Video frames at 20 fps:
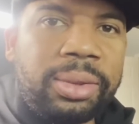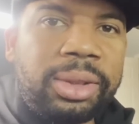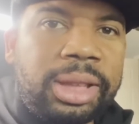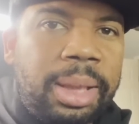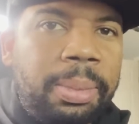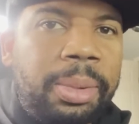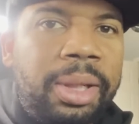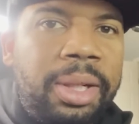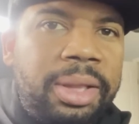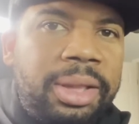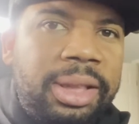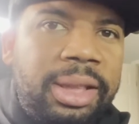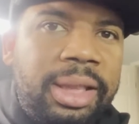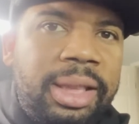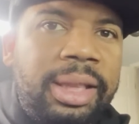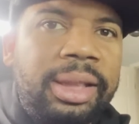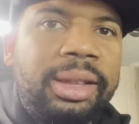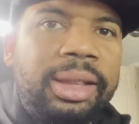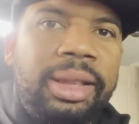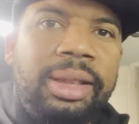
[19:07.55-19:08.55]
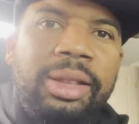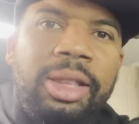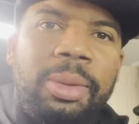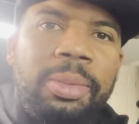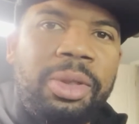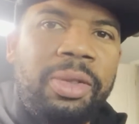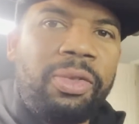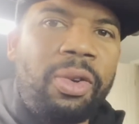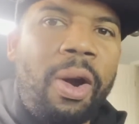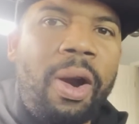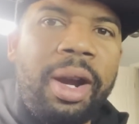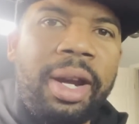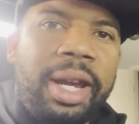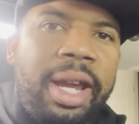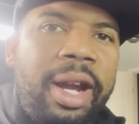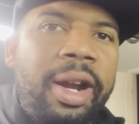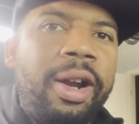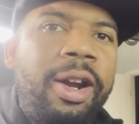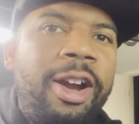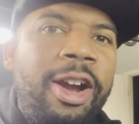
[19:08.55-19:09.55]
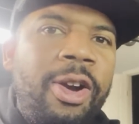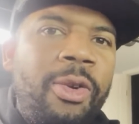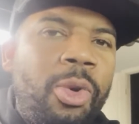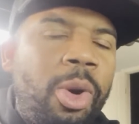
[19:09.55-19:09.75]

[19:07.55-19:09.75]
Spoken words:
similar to this in terms of car care.